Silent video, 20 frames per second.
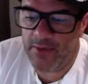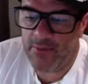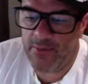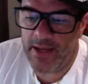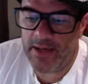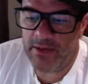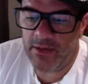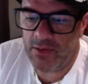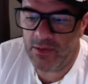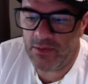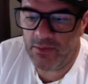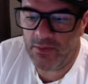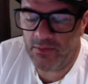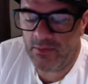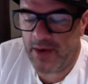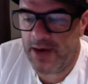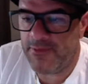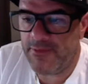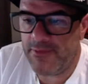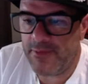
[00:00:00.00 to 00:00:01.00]
have went
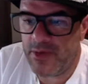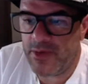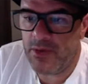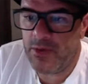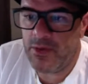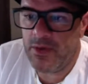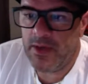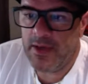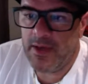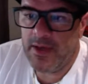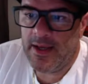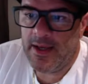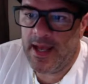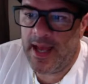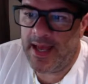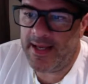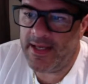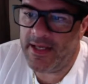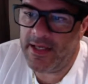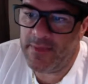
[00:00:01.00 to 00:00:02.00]
right for you. And in